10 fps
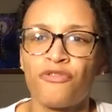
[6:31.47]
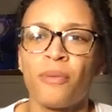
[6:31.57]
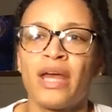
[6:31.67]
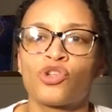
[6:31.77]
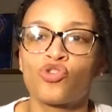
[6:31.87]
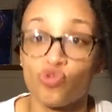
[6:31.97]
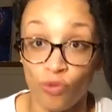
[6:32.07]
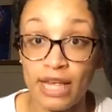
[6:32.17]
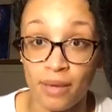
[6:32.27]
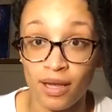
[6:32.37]
from extreme.
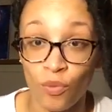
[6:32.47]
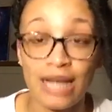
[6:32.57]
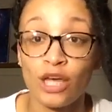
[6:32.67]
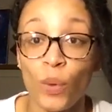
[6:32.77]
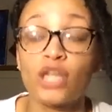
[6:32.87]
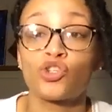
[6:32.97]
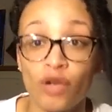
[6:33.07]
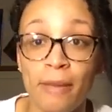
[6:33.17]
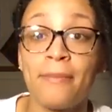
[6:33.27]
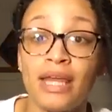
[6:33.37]
When I tell you
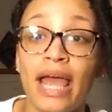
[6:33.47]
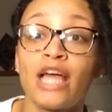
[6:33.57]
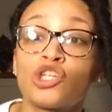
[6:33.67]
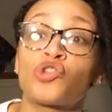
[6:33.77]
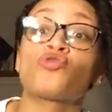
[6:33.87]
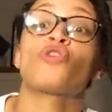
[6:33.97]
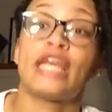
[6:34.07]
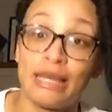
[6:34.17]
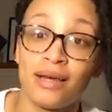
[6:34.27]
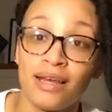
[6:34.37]
extreme, I mean
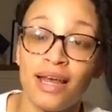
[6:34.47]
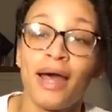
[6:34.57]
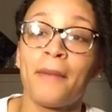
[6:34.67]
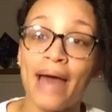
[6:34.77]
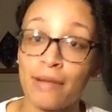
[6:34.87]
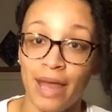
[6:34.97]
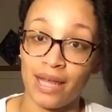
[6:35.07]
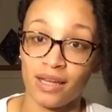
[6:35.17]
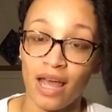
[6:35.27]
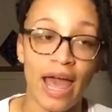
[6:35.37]
extreme back pain.
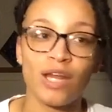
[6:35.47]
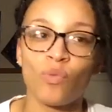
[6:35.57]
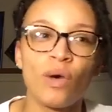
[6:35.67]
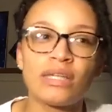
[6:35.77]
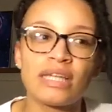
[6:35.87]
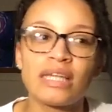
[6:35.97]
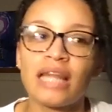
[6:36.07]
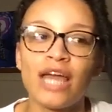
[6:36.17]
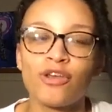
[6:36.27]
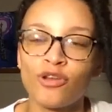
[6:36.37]
And it wasn't
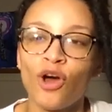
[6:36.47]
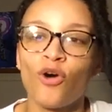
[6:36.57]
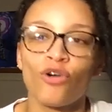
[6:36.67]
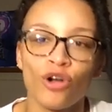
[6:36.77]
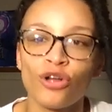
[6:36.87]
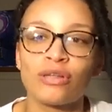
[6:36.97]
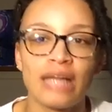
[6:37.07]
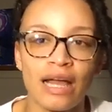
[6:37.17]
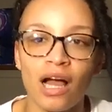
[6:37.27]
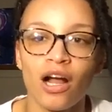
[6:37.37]
like, you know, girls
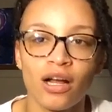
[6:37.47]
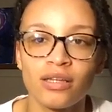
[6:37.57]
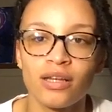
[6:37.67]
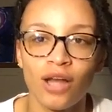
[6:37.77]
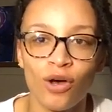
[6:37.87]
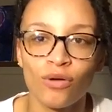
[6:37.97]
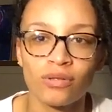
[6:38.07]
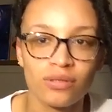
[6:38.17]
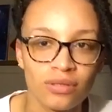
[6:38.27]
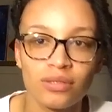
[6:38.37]
like are, you know,
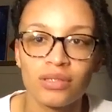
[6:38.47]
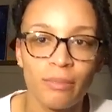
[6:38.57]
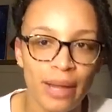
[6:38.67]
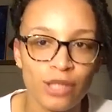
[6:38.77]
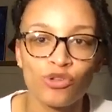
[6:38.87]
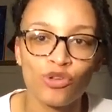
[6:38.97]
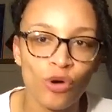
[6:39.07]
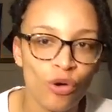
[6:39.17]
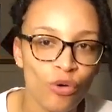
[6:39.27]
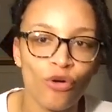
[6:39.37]

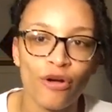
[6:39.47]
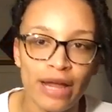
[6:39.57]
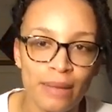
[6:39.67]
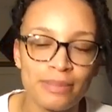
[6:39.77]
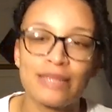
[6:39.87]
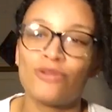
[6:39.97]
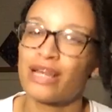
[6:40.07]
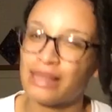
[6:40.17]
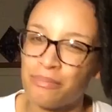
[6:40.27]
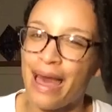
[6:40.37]
menstrual cramps and you
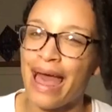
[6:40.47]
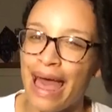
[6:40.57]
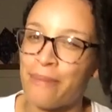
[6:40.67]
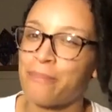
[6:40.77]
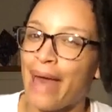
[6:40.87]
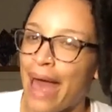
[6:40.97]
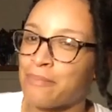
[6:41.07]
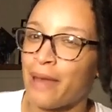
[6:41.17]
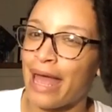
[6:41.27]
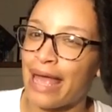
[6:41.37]
get the
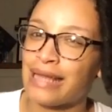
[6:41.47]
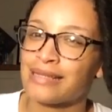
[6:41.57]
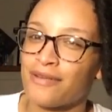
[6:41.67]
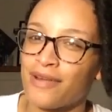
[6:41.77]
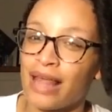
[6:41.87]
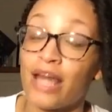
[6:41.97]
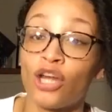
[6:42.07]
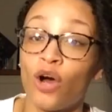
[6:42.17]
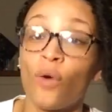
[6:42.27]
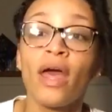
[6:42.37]
back pain and stuff like that.
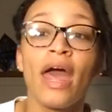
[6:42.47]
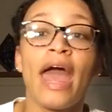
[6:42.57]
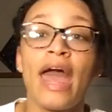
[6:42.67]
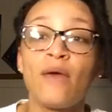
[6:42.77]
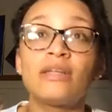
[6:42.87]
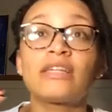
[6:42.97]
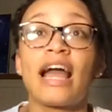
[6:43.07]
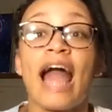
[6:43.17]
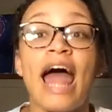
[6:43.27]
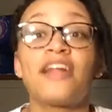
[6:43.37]
No, it was
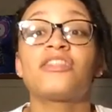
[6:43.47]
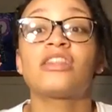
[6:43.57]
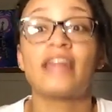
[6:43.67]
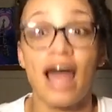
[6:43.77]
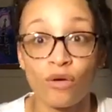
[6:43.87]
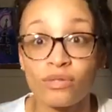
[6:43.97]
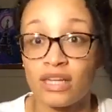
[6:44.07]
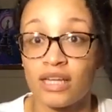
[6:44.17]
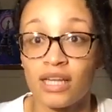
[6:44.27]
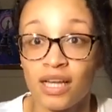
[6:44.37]
like at
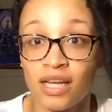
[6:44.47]
1,000